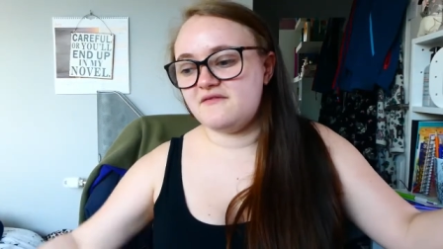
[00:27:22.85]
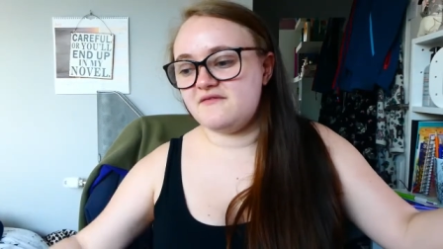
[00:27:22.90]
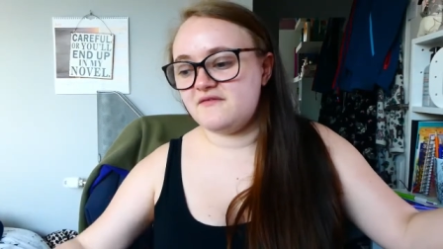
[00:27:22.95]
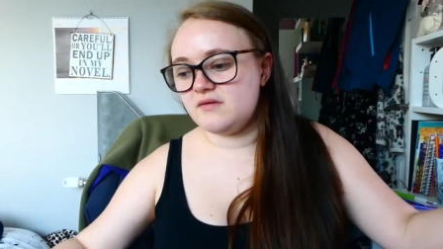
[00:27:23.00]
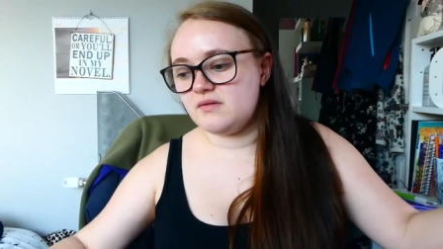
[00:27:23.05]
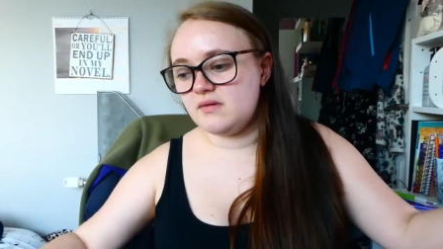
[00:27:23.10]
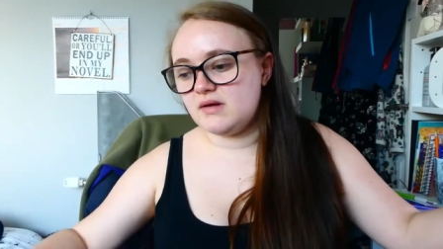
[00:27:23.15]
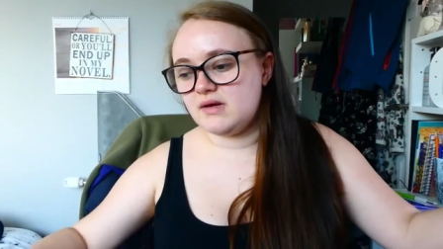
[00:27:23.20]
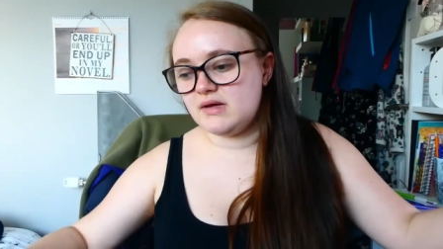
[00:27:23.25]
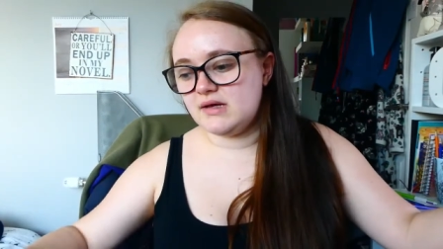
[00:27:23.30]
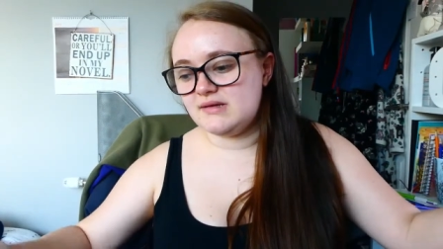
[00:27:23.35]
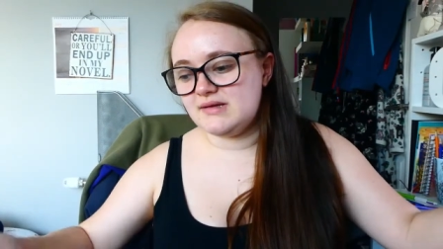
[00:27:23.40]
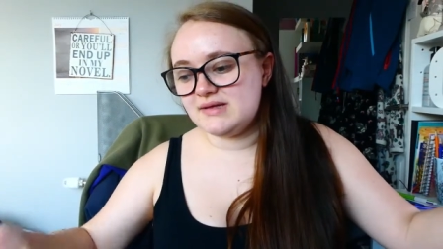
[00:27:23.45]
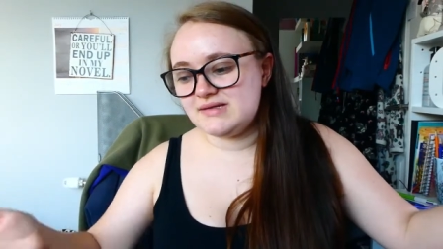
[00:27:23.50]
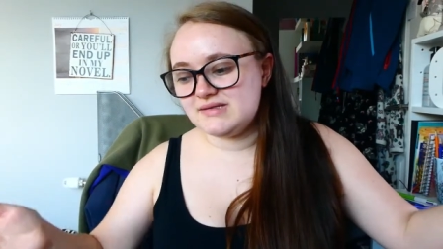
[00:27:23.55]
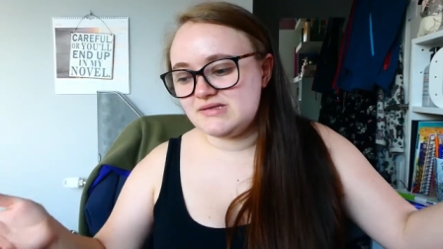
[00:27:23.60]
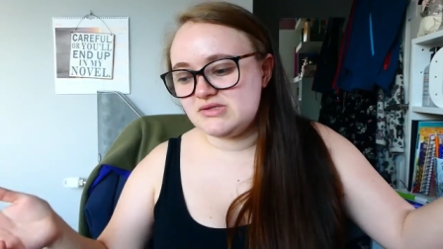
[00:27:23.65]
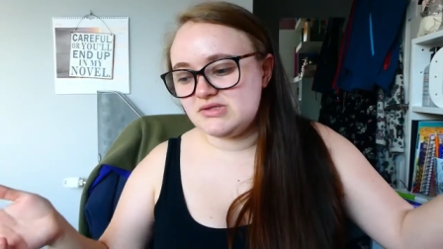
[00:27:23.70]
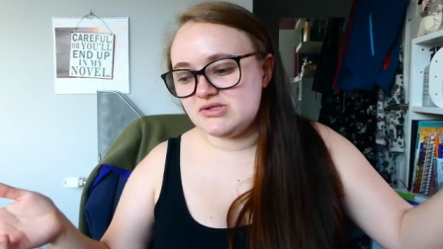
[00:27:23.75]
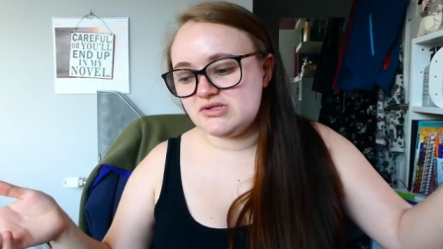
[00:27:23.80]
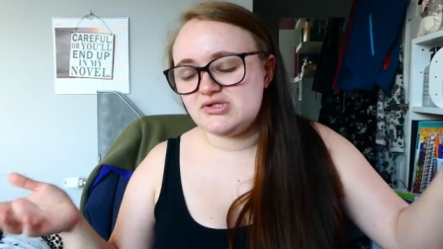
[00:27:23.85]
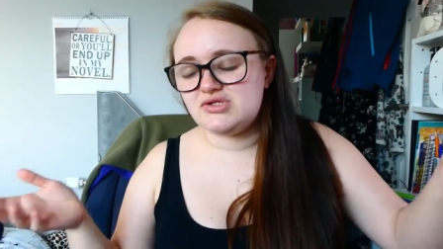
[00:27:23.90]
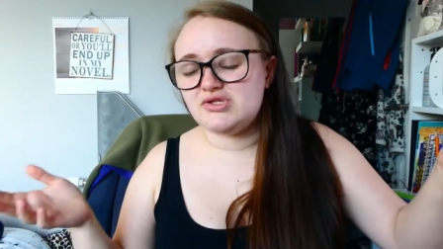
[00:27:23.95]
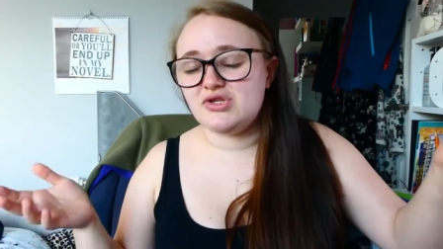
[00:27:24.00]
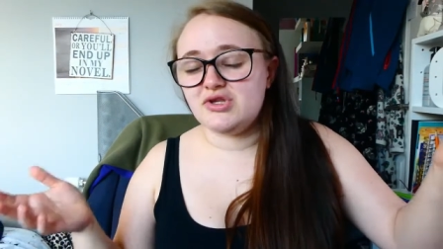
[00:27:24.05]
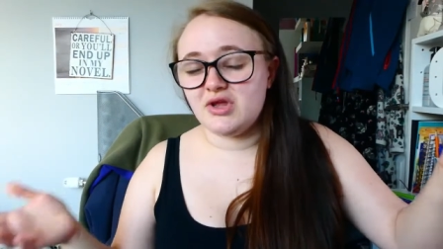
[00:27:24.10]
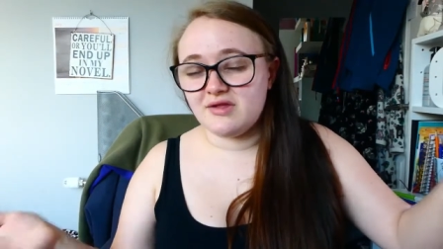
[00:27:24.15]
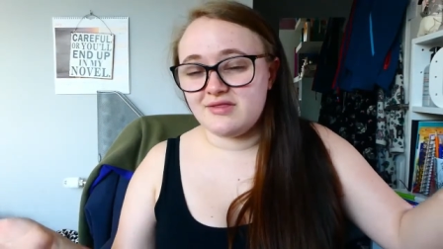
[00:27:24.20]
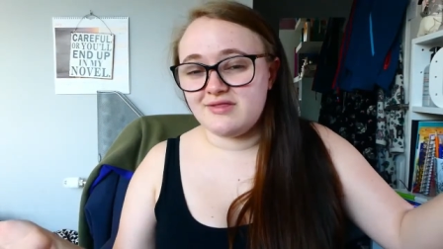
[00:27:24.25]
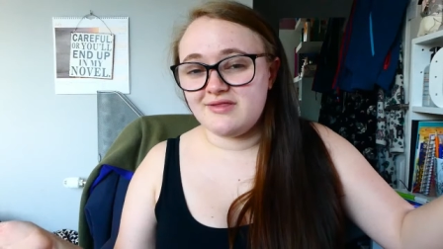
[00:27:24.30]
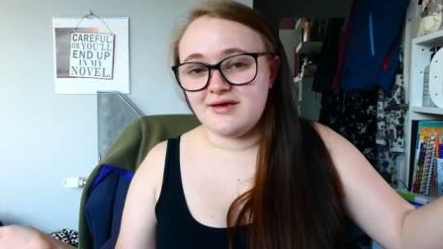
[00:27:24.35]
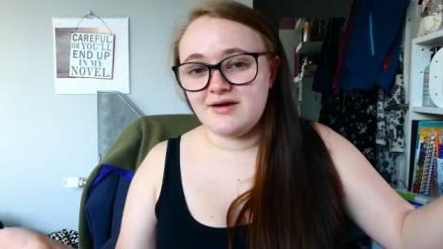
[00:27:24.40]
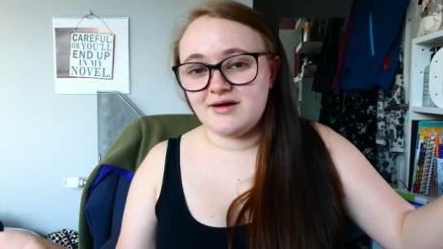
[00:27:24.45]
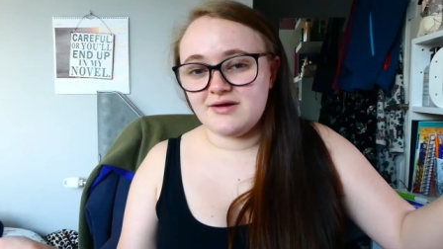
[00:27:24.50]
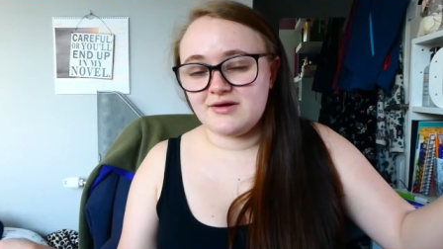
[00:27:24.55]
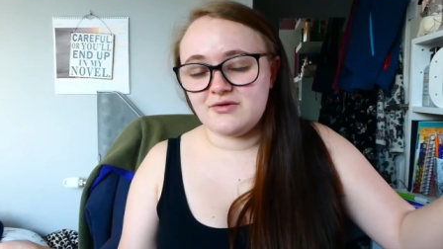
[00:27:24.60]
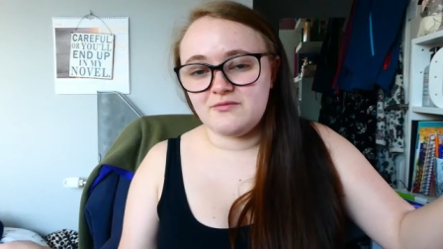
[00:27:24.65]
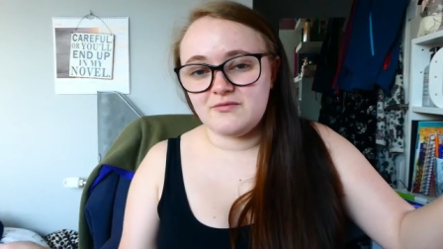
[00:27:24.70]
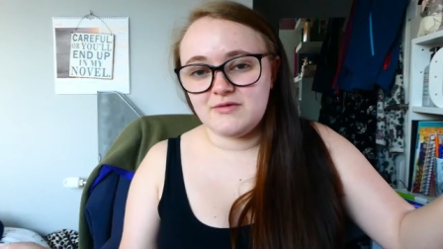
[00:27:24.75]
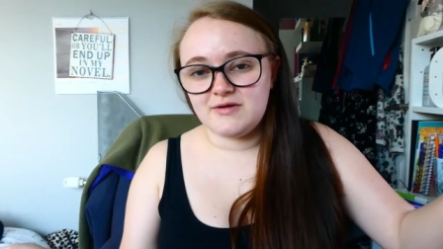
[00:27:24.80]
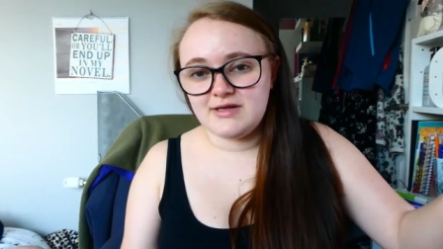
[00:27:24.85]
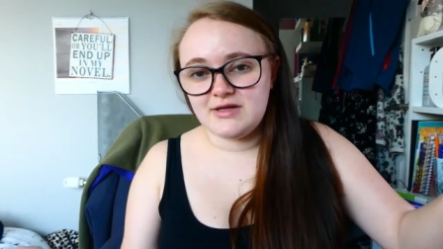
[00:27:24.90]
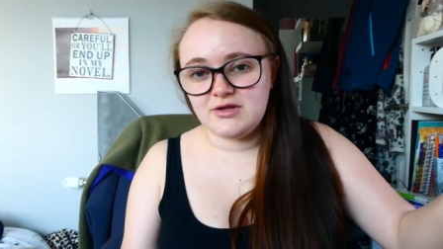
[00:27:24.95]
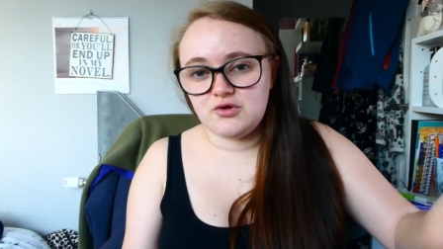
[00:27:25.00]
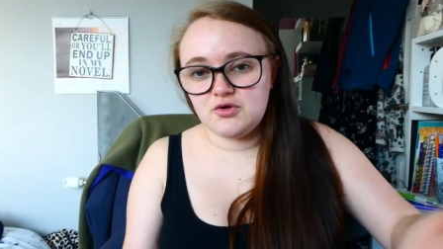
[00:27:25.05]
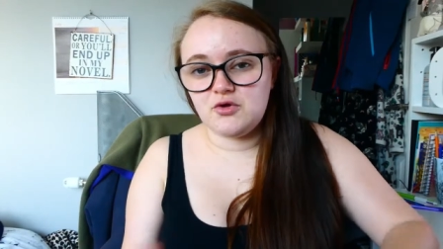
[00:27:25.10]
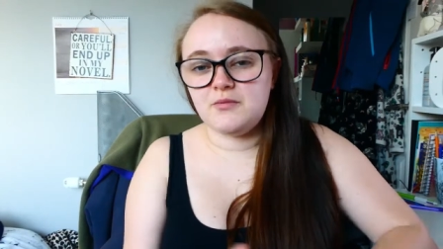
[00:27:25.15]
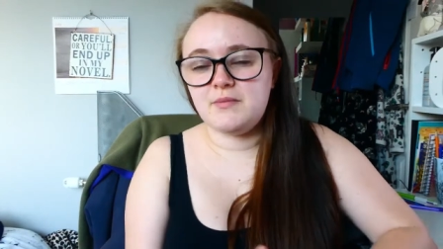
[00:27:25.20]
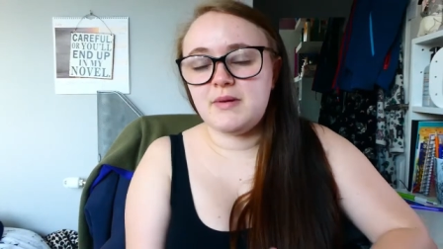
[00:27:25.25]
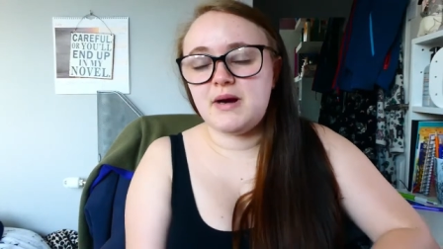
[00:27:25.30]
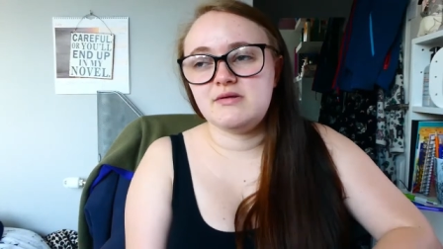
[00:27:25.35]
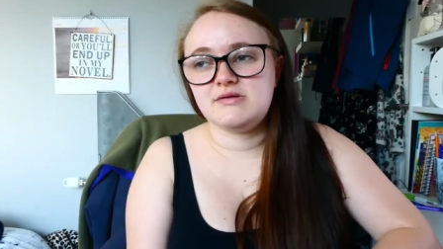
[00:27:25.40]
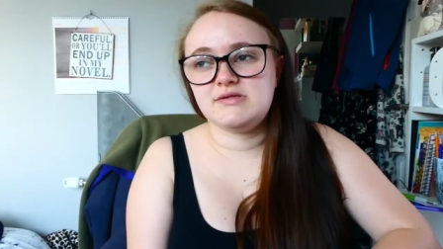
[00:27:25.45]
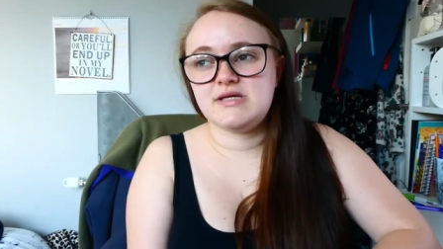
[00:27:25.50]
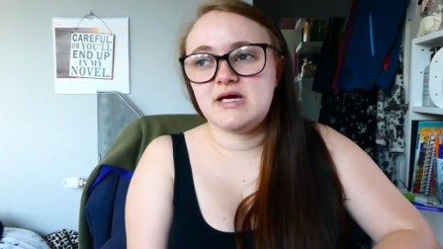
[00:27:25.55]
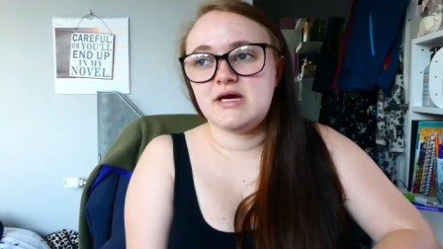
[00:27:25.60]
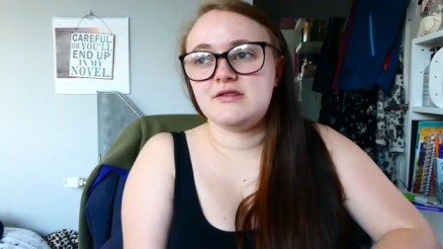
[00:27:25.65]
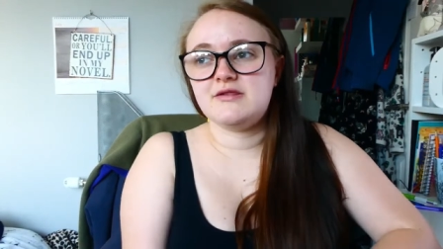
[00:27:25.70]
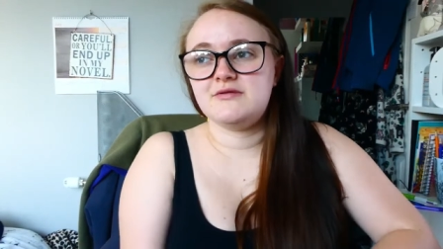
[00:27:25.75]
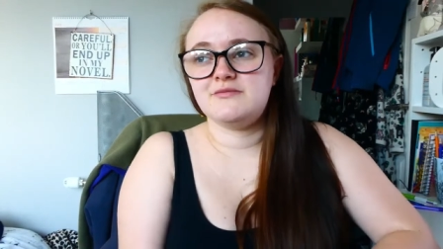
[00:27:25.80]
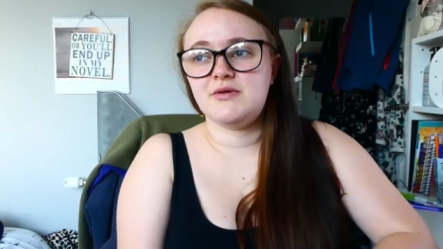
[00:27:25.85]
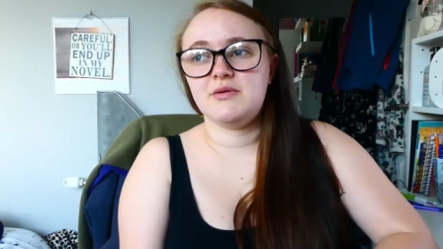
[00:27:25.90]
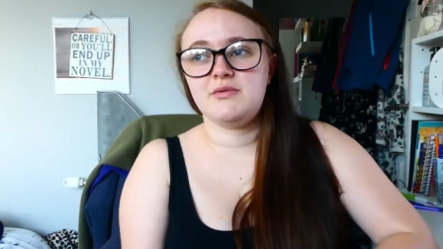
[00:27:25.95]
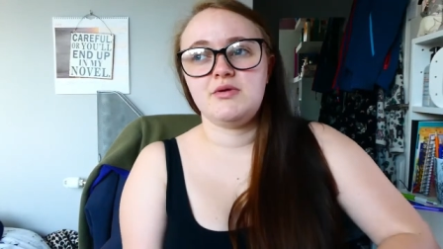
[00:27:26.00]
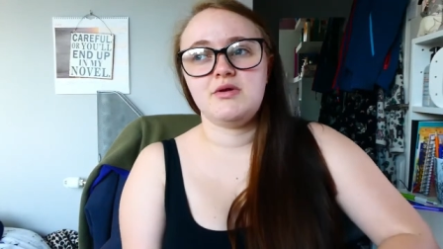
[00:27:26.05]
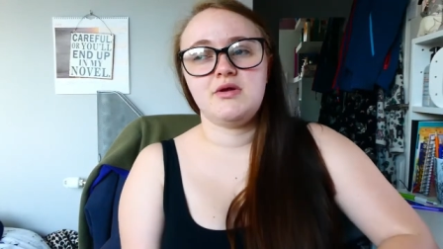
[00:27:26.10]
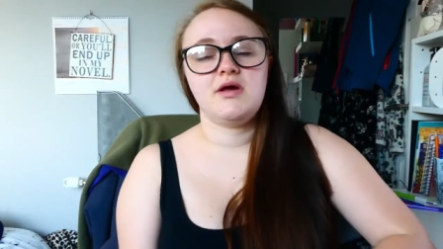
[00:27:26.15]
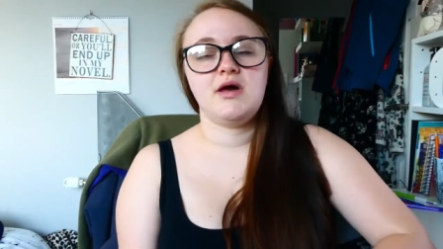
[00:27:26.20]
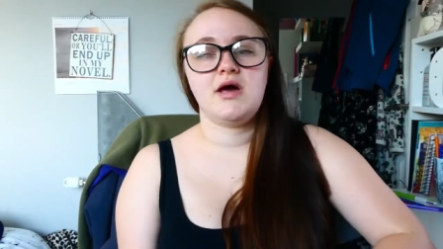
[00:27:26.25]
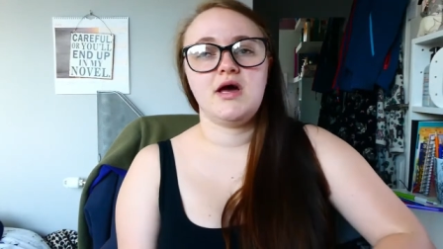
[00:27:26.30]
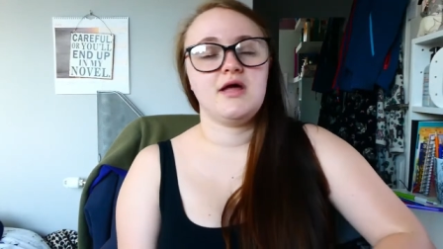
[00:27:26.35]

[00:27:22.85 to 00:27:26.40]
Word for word: I feel like there's just nothing I can really do about it at the moment.